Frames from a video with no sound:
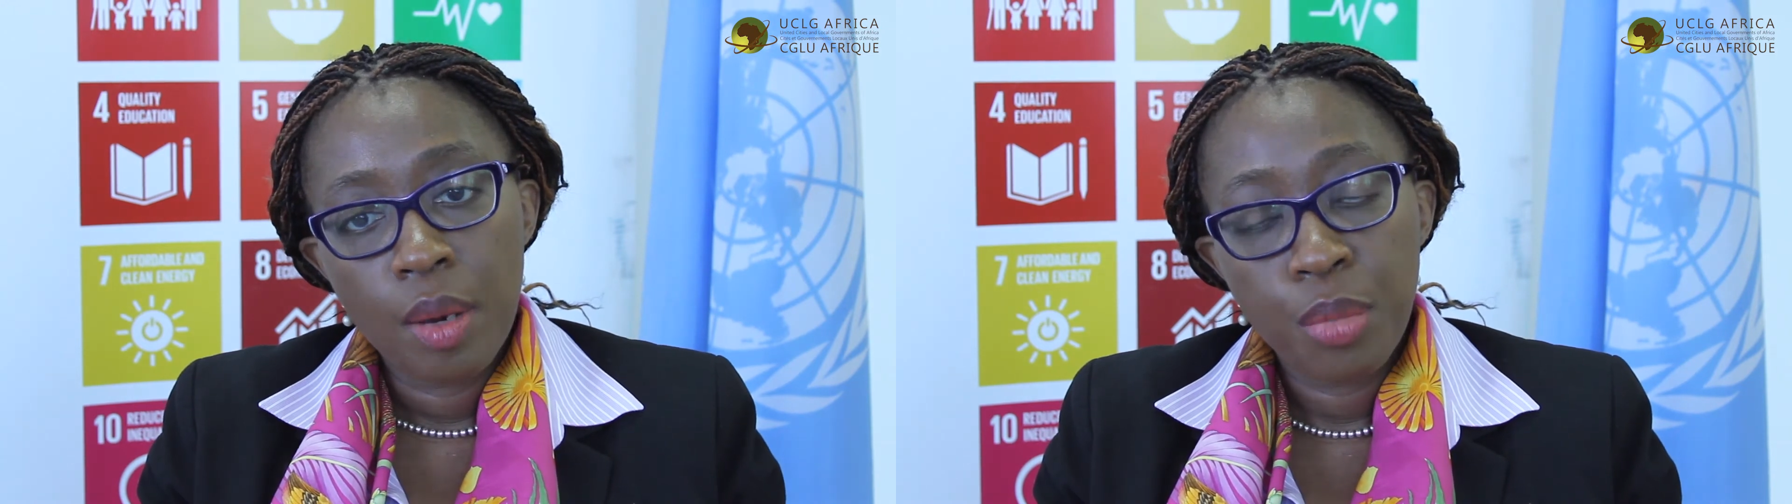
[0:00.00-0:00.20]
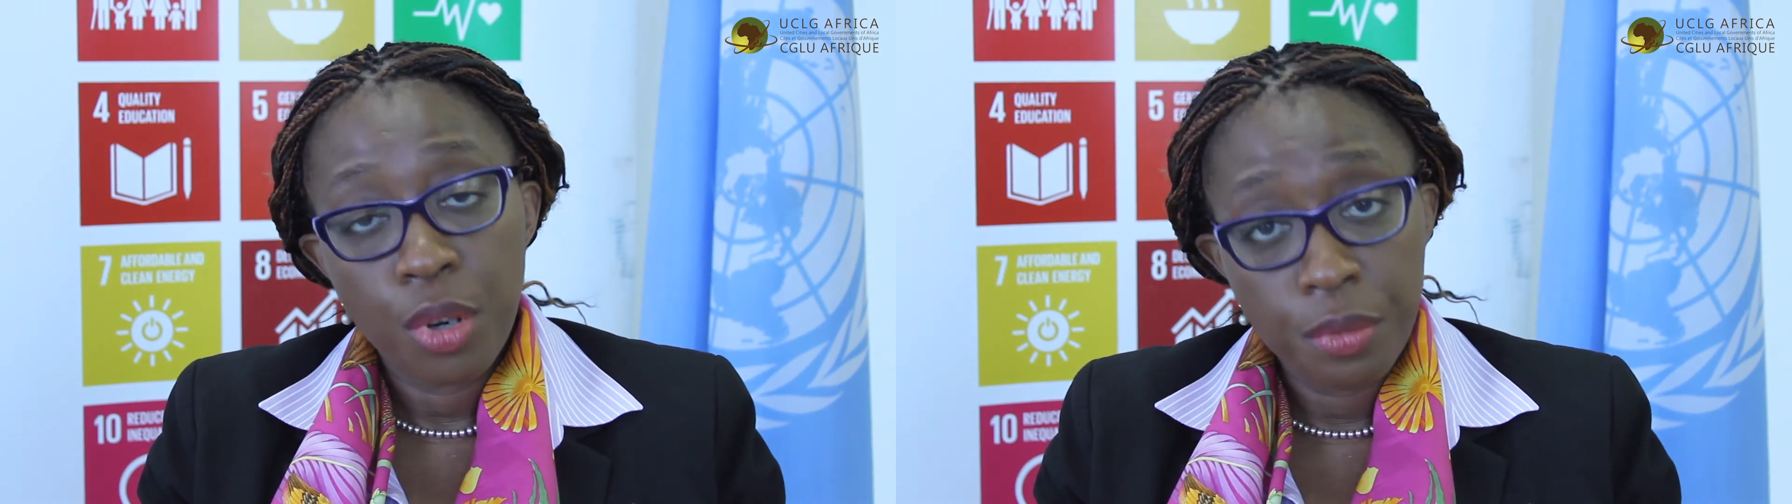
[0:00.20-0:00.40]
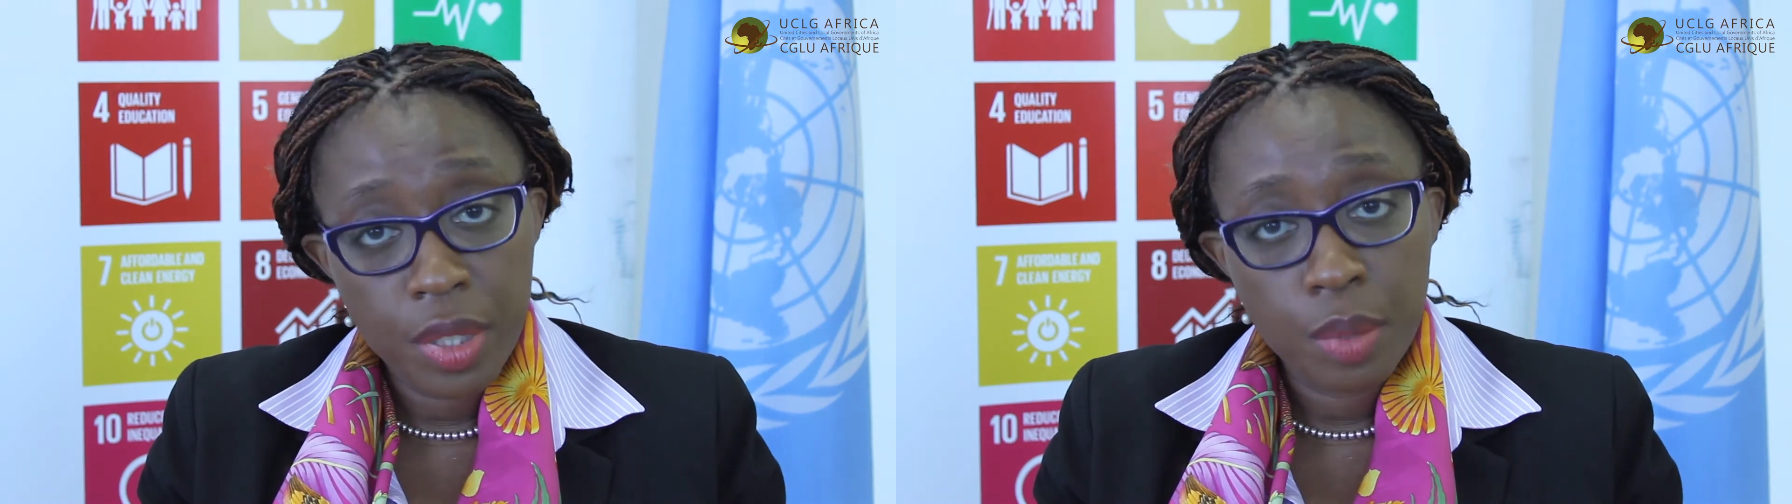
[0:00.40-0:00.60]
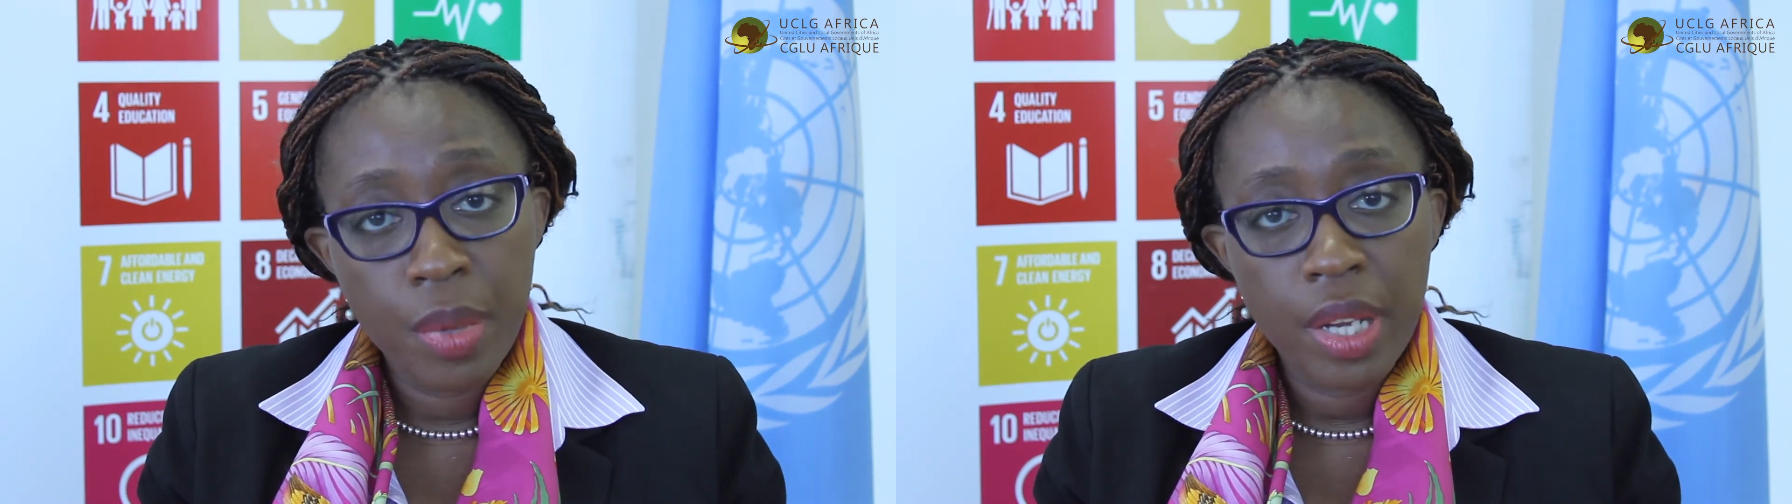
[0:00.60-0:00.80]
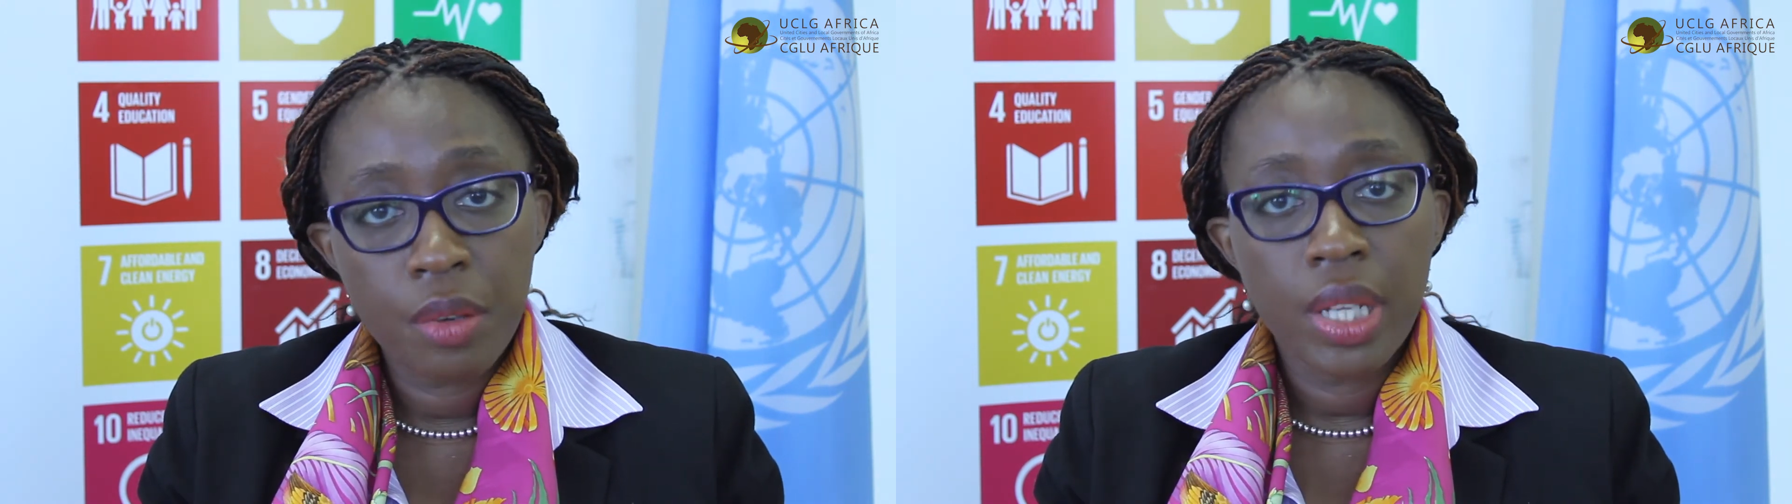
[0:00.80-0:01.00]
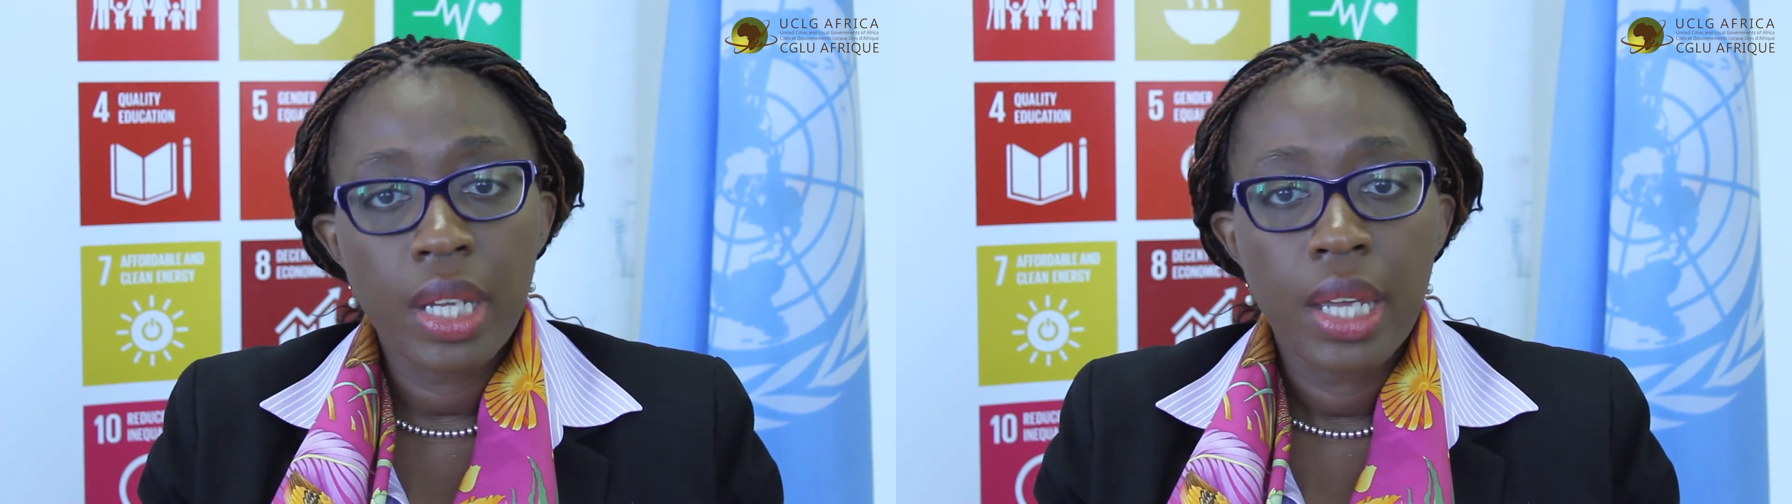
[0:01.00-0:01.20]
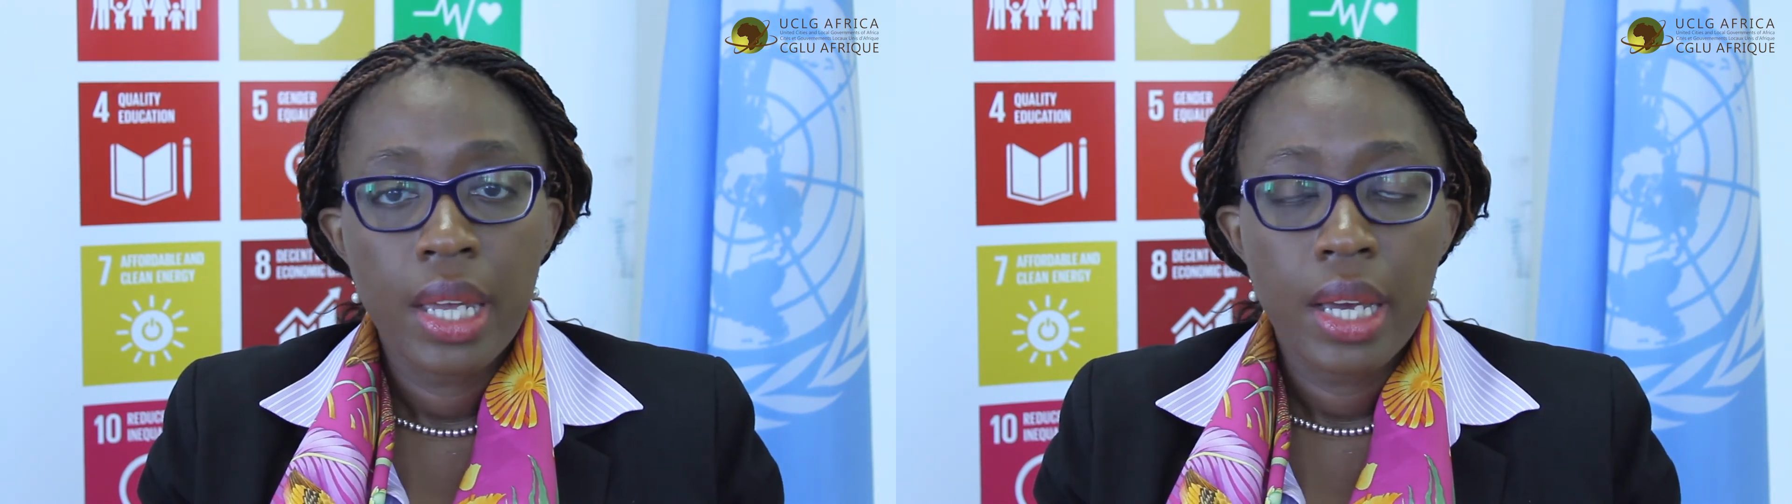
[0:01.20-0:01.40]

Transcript: profit-bearing